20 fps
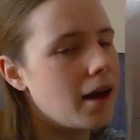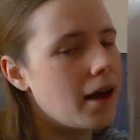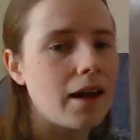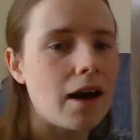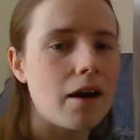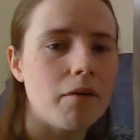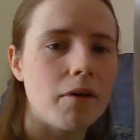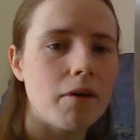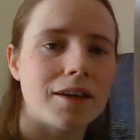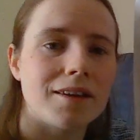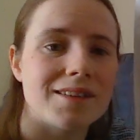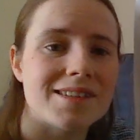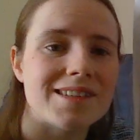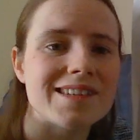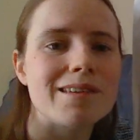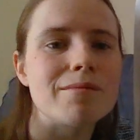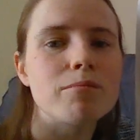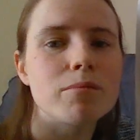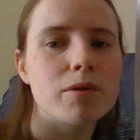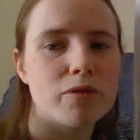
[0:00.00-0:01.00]
And now I can
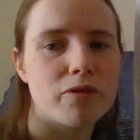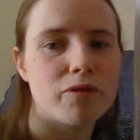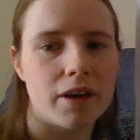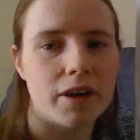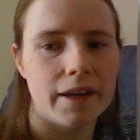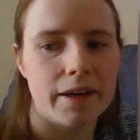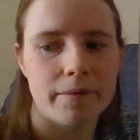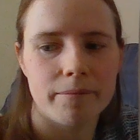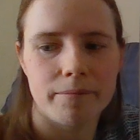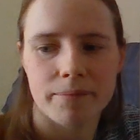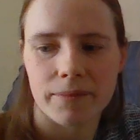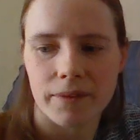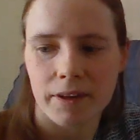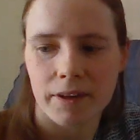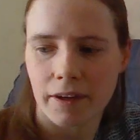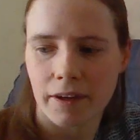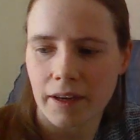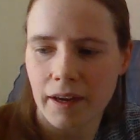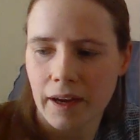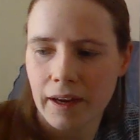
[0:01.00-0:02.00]
simplify it.
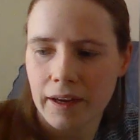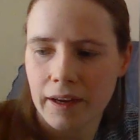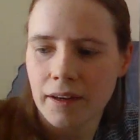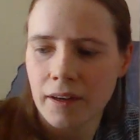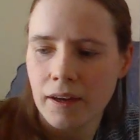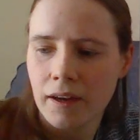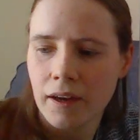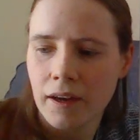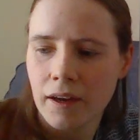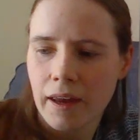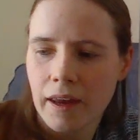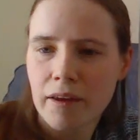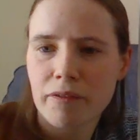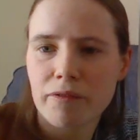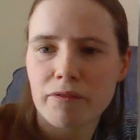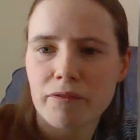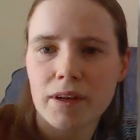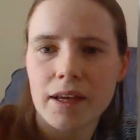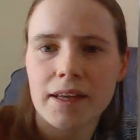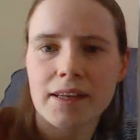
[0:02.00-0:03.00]
Okay,
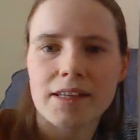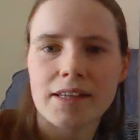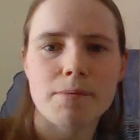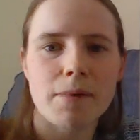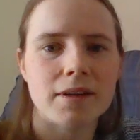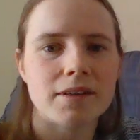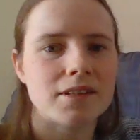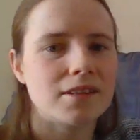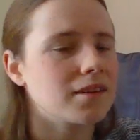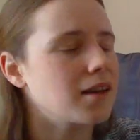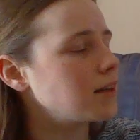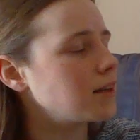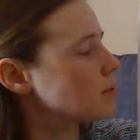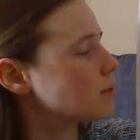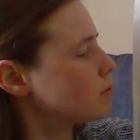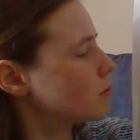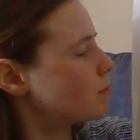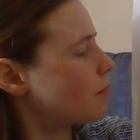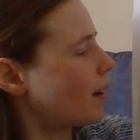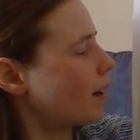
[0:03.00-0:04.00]
if expanding that
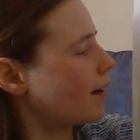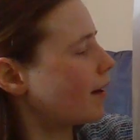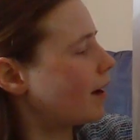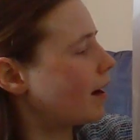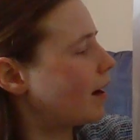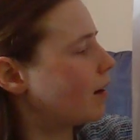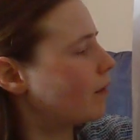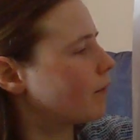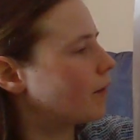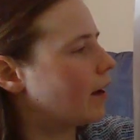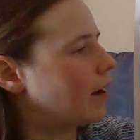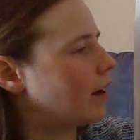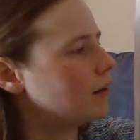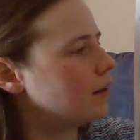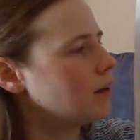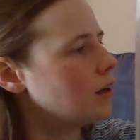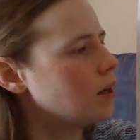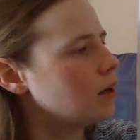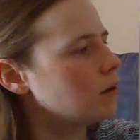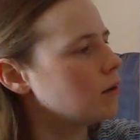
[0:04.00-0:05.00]
double bracket out
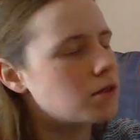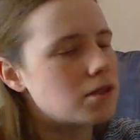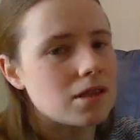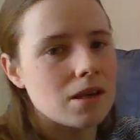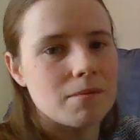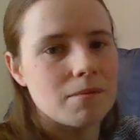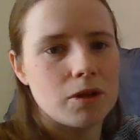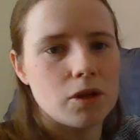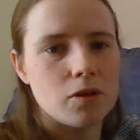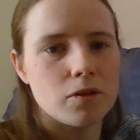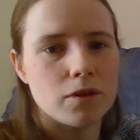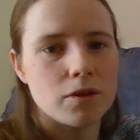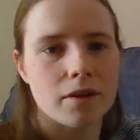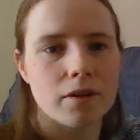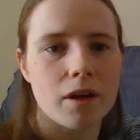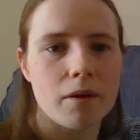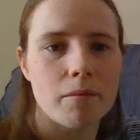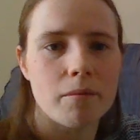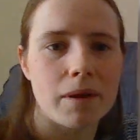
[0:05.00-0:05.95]
there was something you didn't